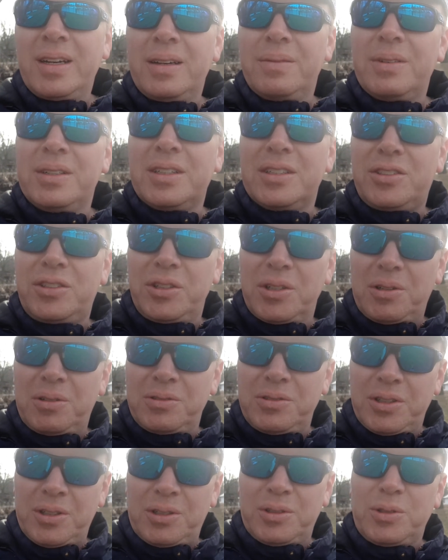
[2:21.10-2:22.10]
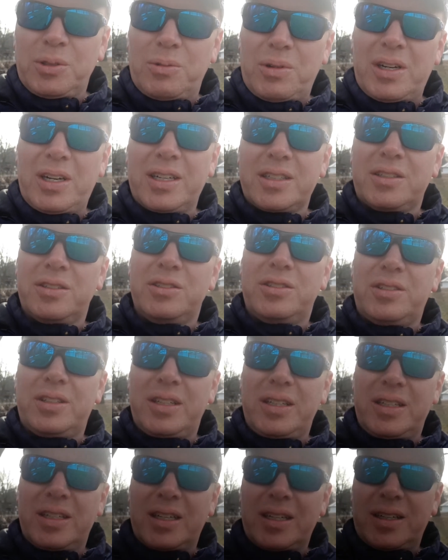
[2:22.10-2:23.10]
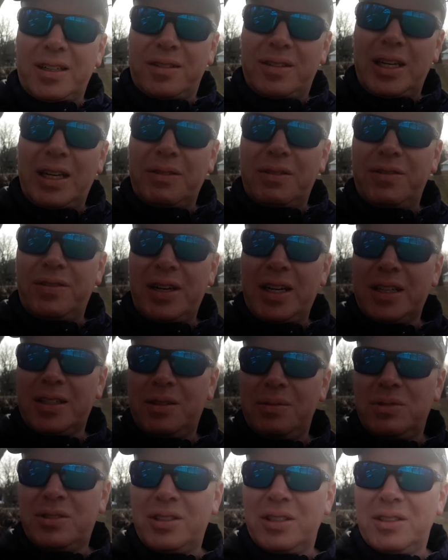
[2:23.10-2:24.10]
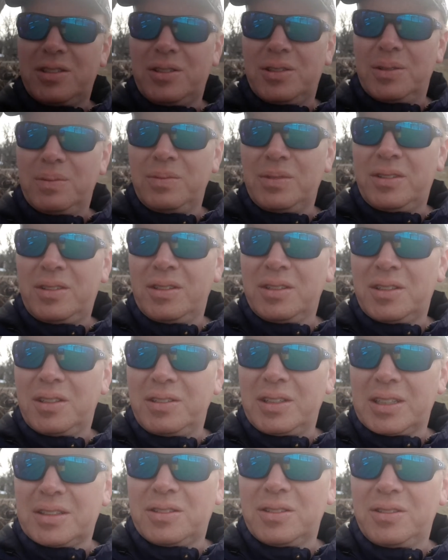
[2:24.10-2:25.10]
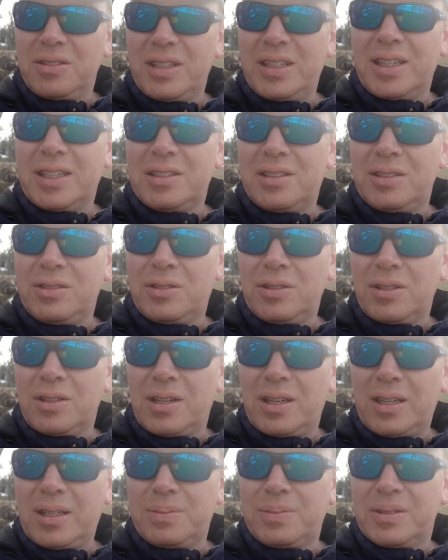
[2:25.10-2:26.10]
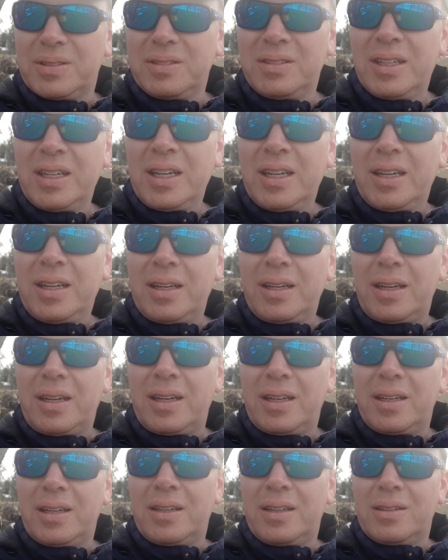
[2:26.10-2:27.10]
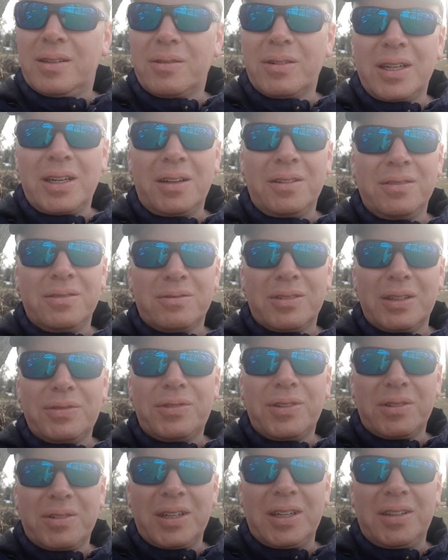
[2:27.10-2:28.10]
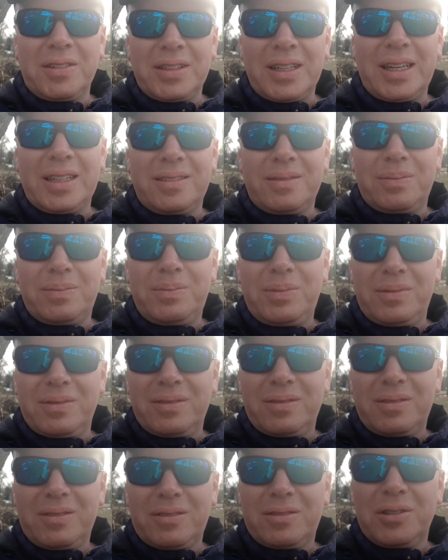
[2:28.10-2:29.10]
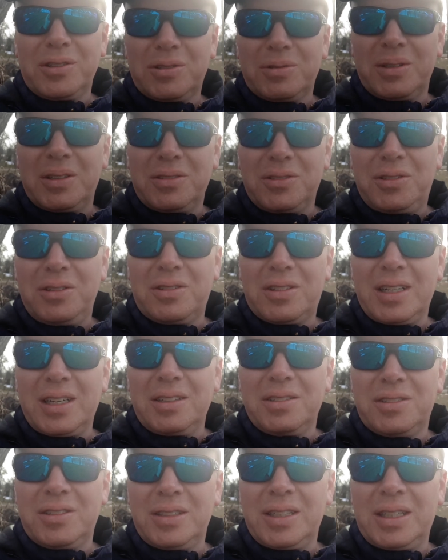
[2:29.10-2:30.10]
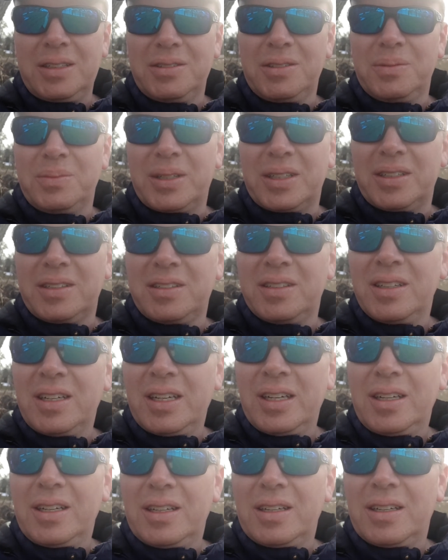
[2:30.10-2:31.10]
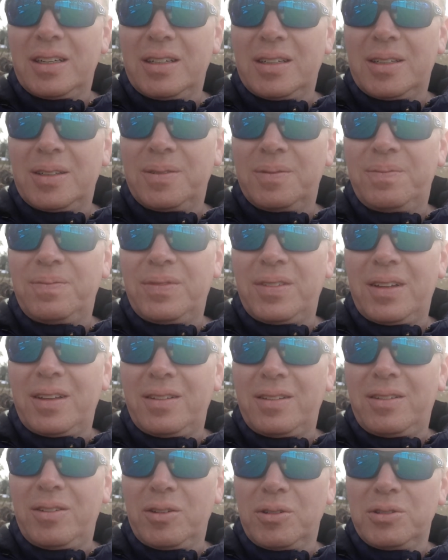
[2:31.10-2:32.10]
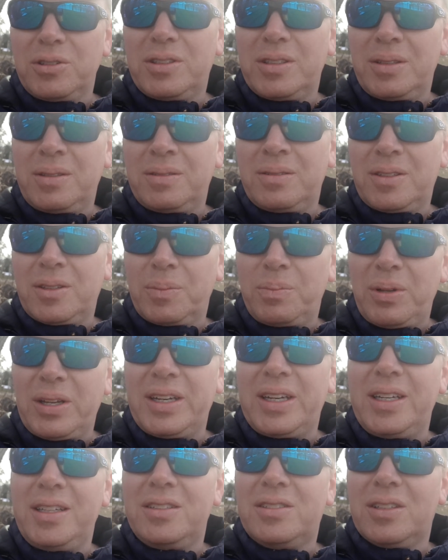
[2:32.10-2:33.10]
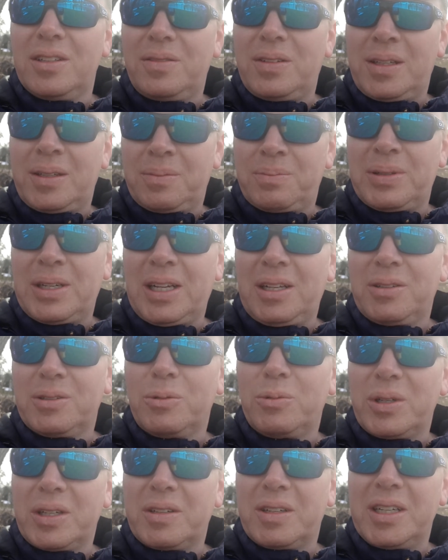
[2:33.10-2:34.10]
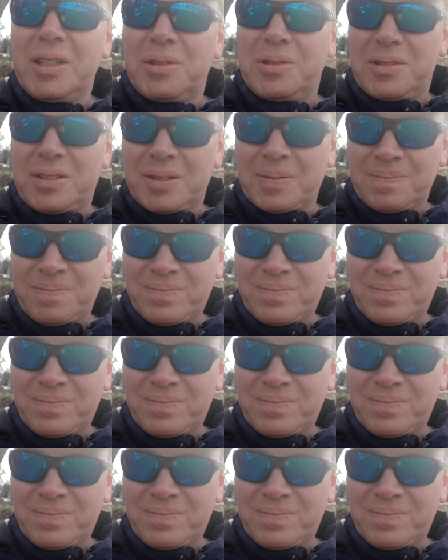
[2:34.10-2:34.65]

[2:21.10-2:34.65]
Because you all know the walkers, they have a vacuum system to collect the grass into the hopper. And roughly around that, close around 2,000 hour mark, the blades of the impeller wear out.